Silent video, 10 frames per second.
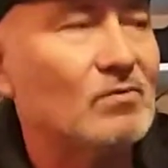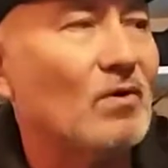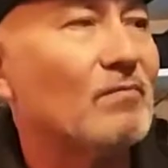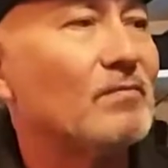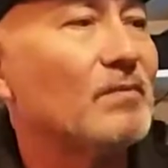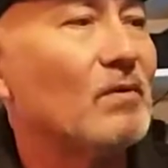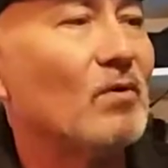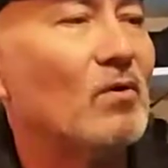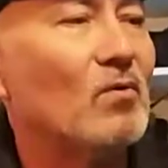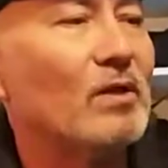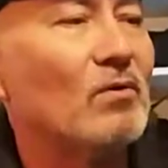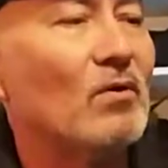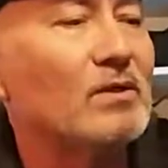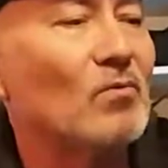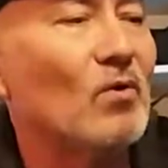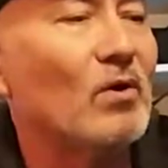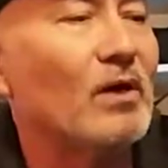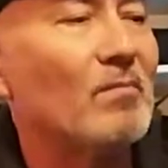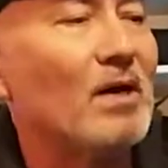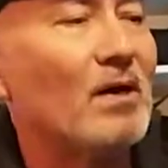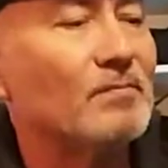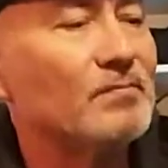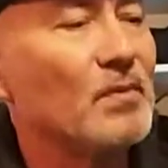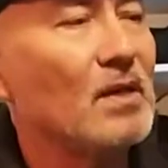12. We're only going to worry about